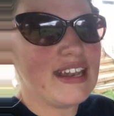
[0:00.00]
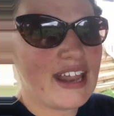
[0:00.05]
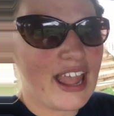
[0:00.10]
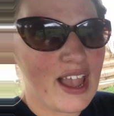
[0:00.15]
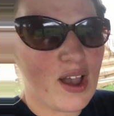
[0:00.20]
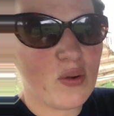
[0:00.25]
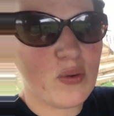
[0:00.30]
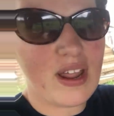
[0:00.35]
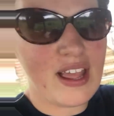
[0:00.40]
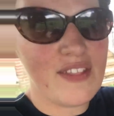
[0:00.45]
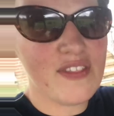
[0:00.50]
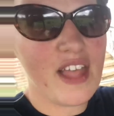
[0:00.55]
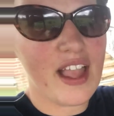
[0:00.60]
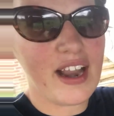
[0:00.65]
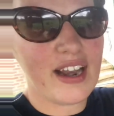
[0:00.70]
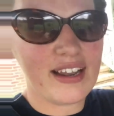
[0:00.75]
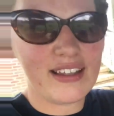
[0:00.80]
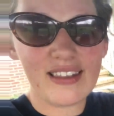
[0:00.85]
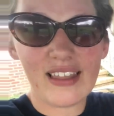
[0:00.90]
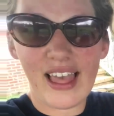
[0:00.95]
down in there
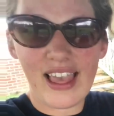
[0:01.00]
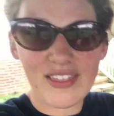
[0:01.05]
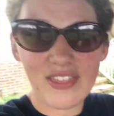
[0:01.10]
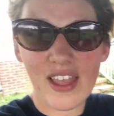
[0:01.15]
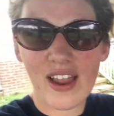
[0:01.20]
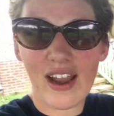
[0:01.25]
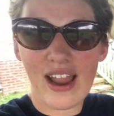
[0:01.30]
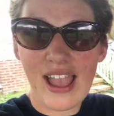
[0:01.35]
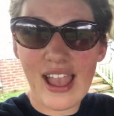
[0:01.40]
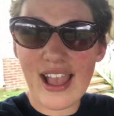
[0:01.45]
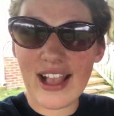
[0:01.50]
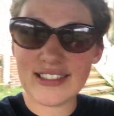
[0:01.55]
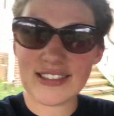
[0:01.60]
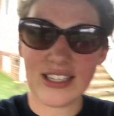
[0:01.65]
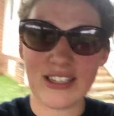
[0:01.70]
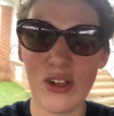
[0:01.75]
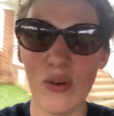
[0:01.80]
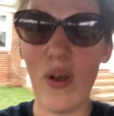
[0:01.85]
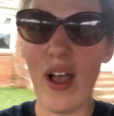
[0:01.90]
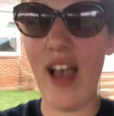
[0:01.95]
and lay their eggs, and
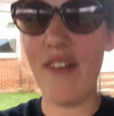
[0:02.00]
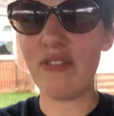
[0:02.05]
you'll have